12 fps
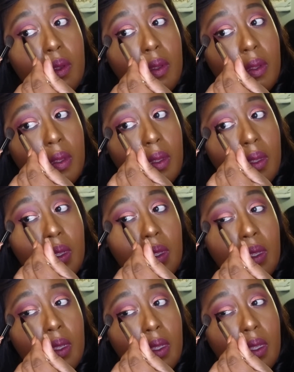
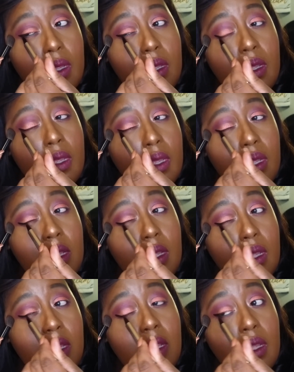
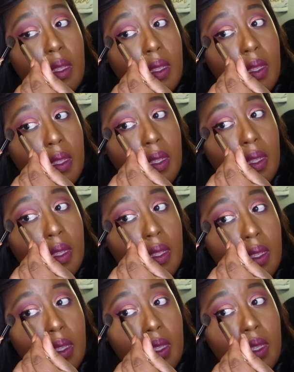
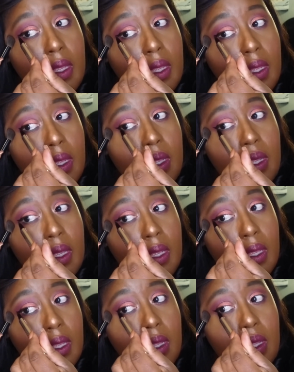
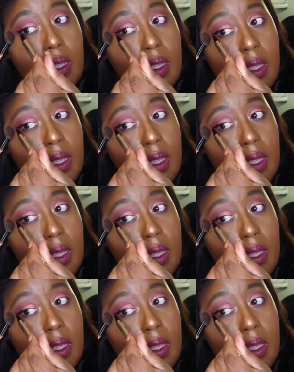(no one is talking)